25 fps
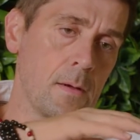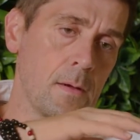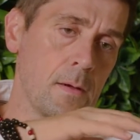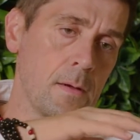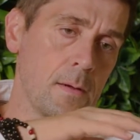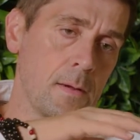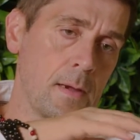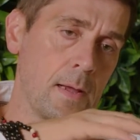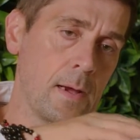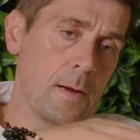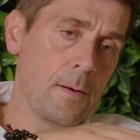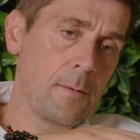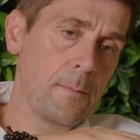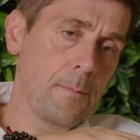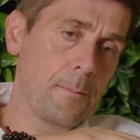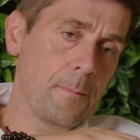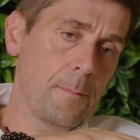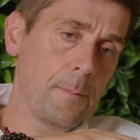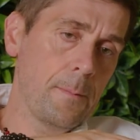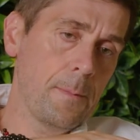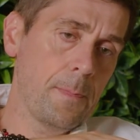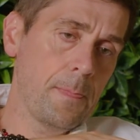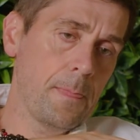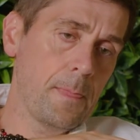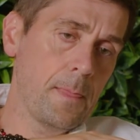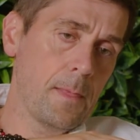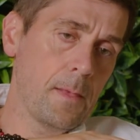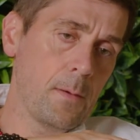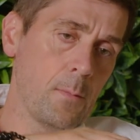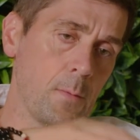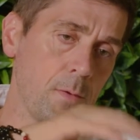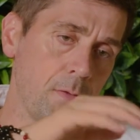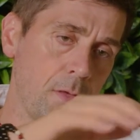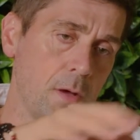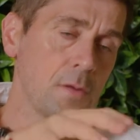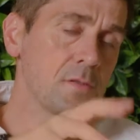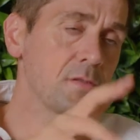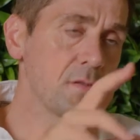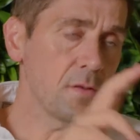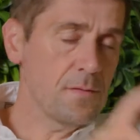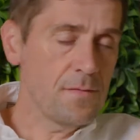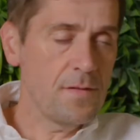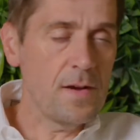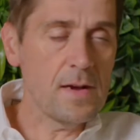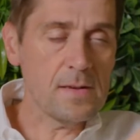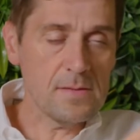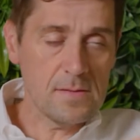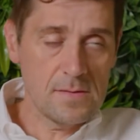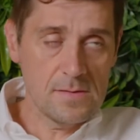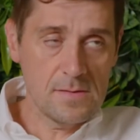Now, with those two
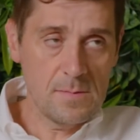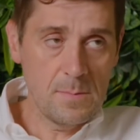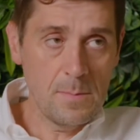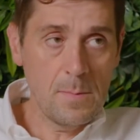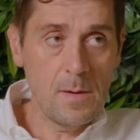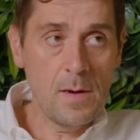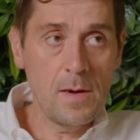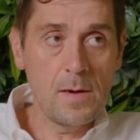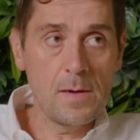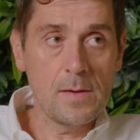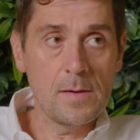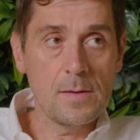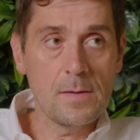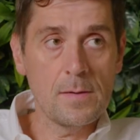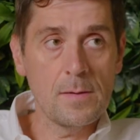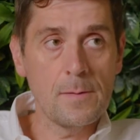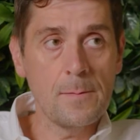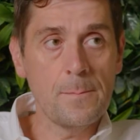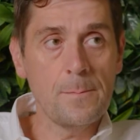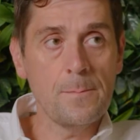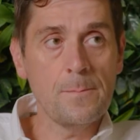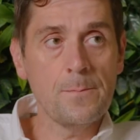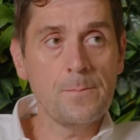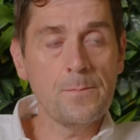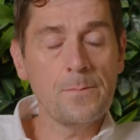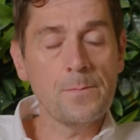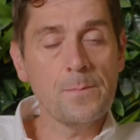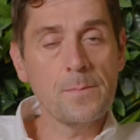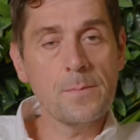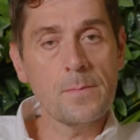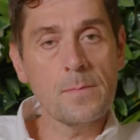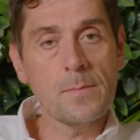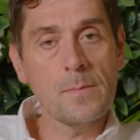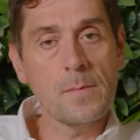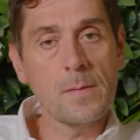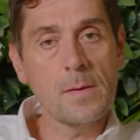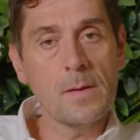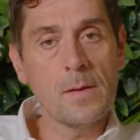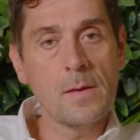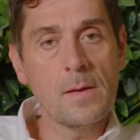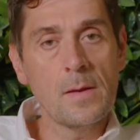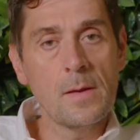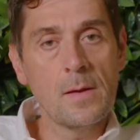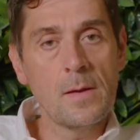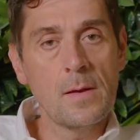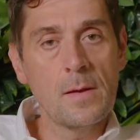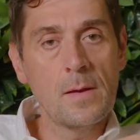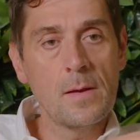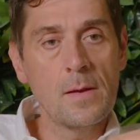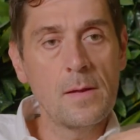factors in mind,
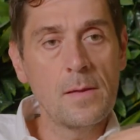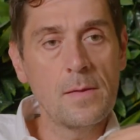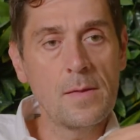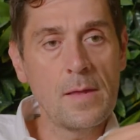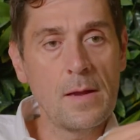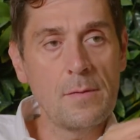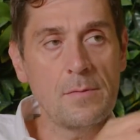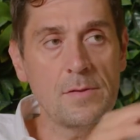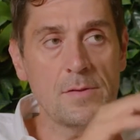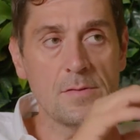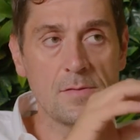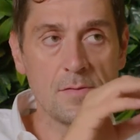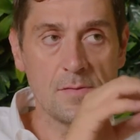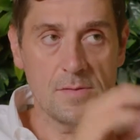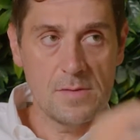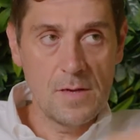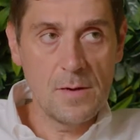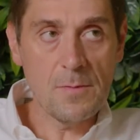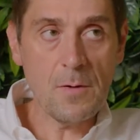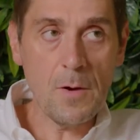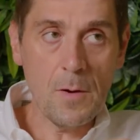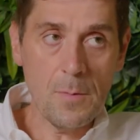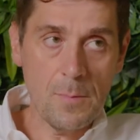there is 0